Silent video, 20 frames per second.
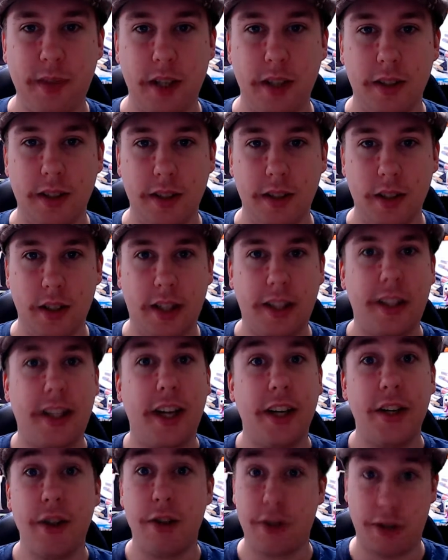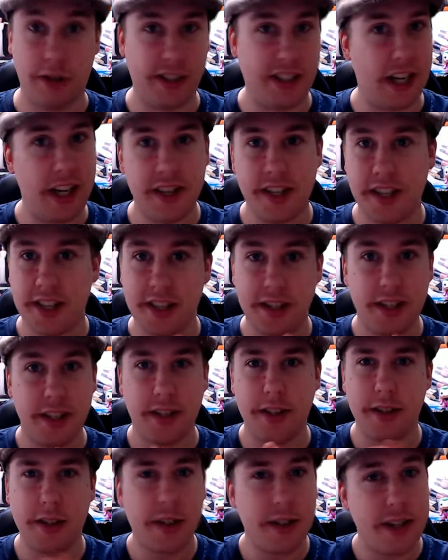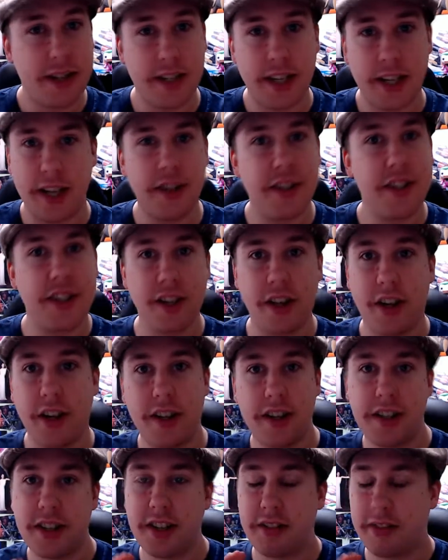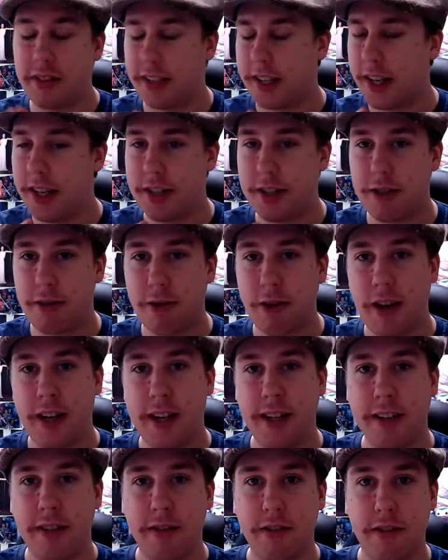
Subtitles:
like they use all the assets and sound design and stuff like that is great